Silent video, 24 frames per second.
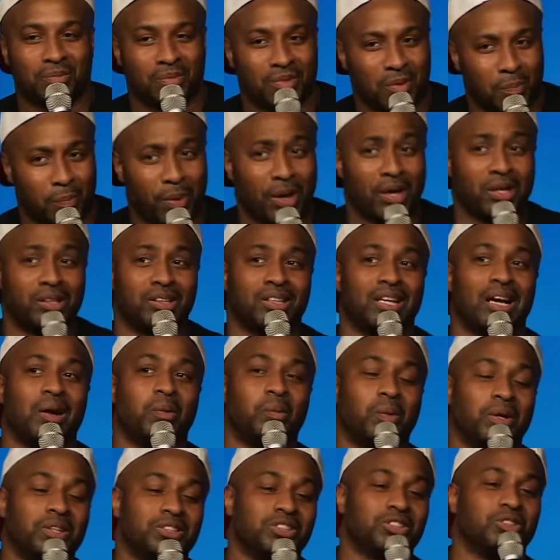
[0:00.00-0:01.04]
Apparently, I
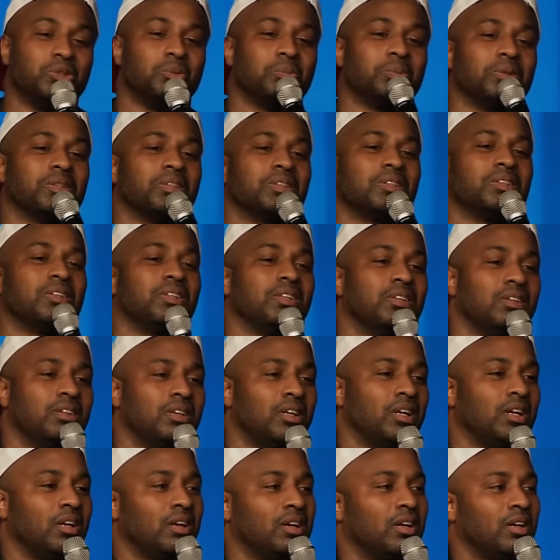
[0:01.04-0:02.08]
was stupid.
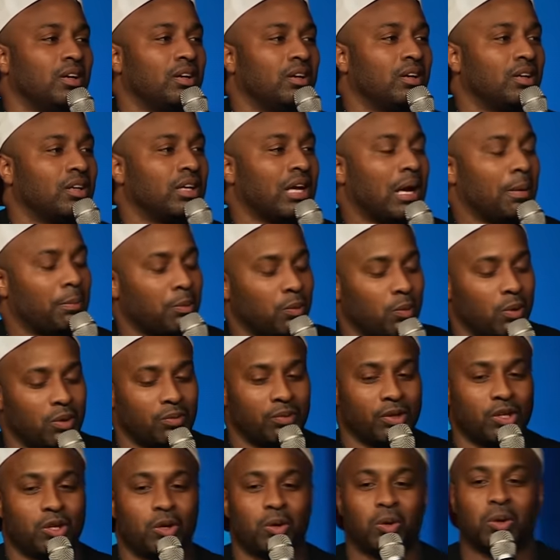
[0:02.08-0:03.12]
Capital One
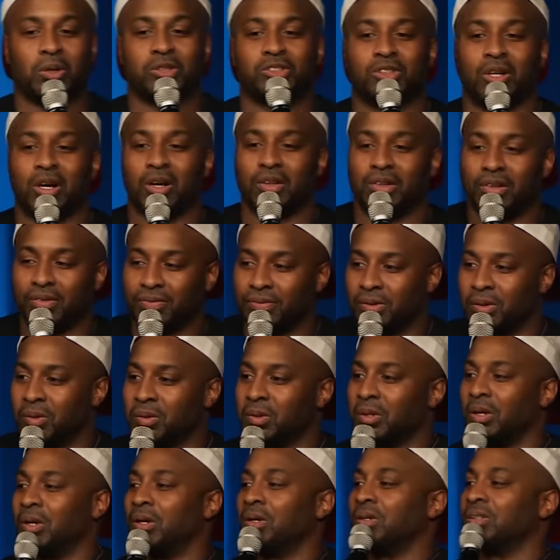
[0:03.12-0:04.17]
records all their phone
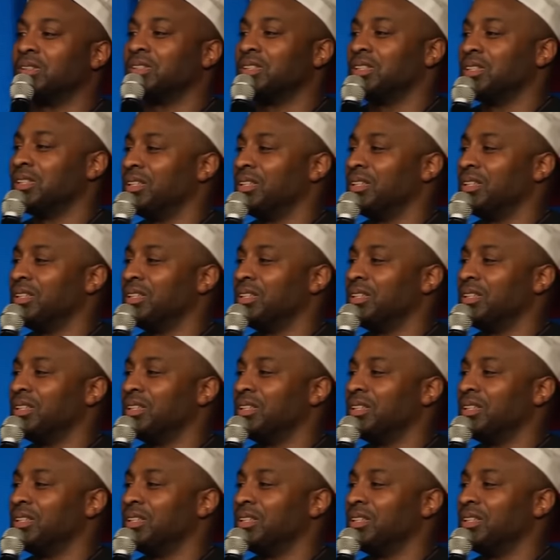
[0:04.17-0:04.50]
calls.